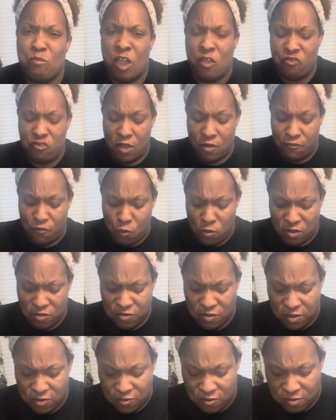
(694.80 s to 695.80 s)
Divorce
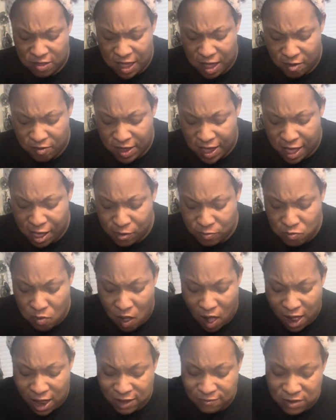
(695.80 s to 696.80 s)
Sisters out now.
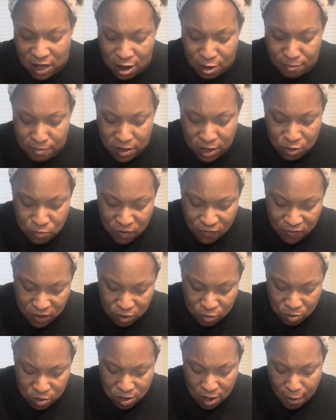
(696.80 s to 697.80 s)
I've heard mixed
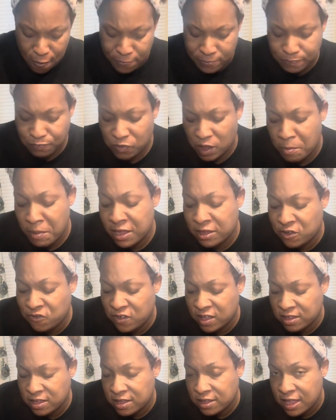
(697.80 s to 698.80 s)
reviews, so I'm gonna have to
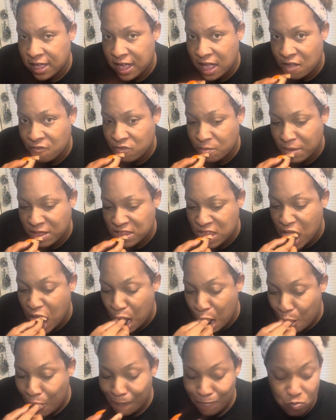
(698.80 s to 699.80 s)
check that thing out for myself.
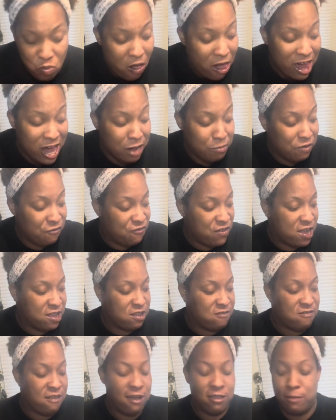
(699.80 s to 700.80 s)
I'm a fan of
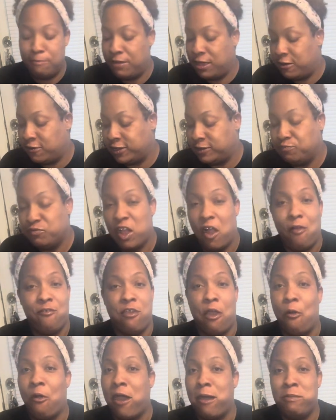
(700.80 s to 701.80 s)
Tyler Perry.
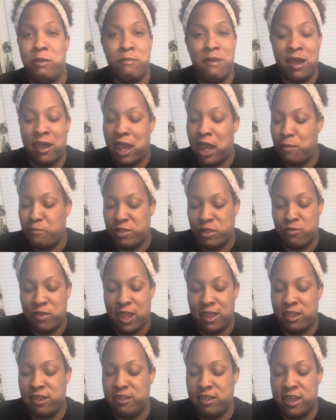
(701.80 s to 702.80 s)
Don't come in my comments with all
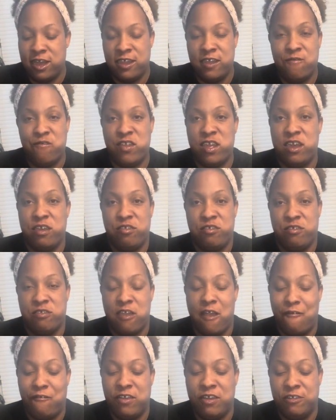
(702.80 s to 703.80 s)
the negative, nasty
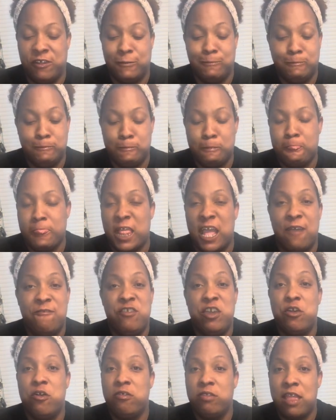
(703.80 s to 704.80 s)
stuff either. If you
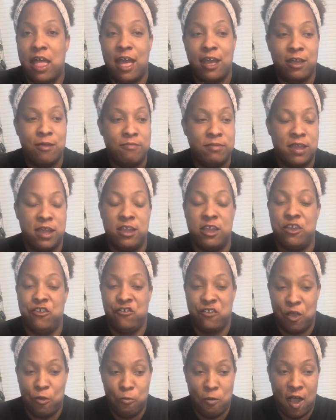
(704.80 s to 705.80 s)
don't like him, that is
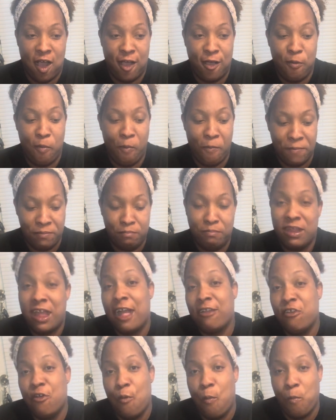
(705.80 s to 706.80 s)
your right. But I
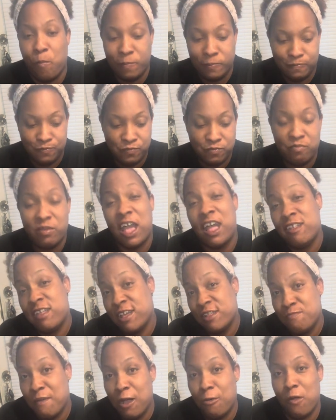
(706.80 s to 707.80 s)
do. And
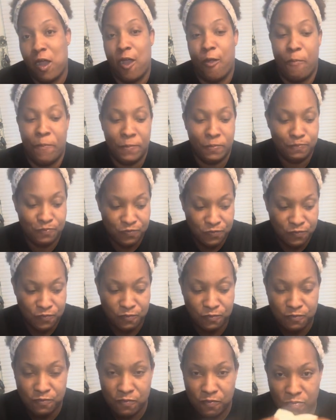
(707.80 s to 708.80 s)
that's my right.
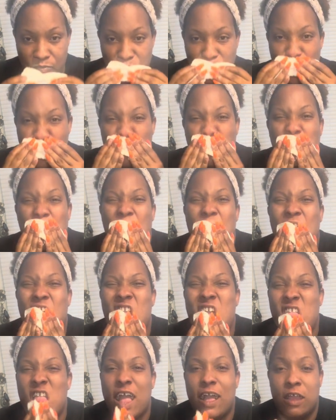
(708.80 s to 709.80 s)
And
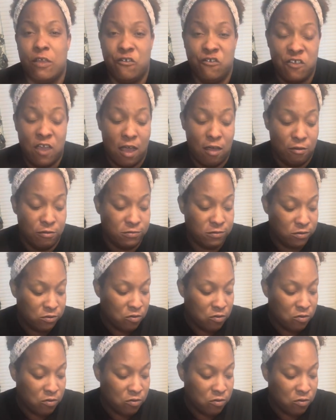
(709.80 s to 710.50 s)
I like his shows.